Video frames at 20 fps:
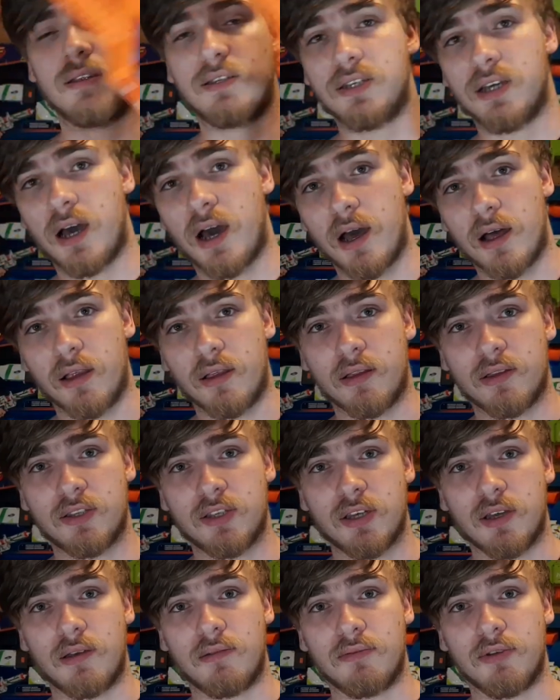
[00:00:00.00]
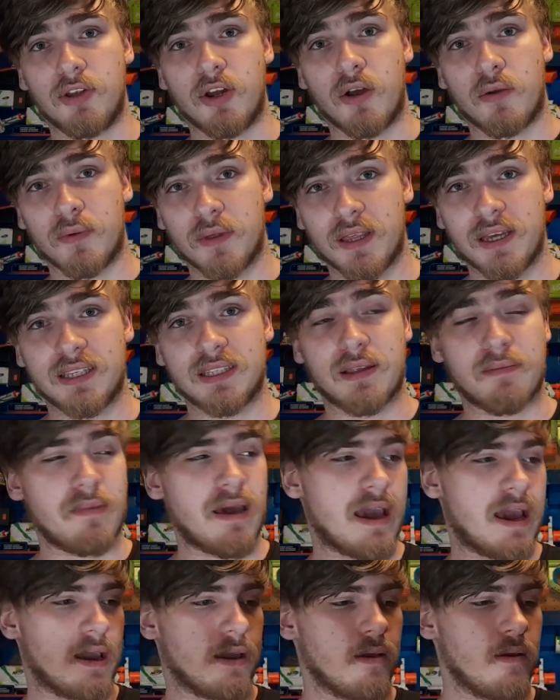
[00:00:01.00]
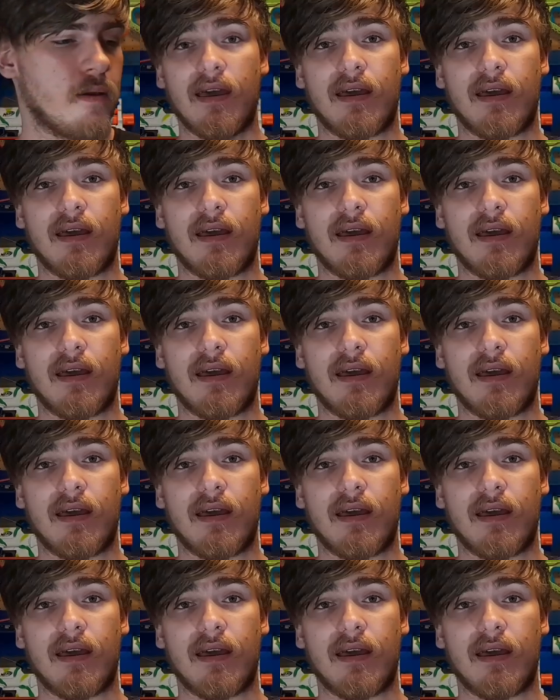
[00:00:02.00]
to release the mag.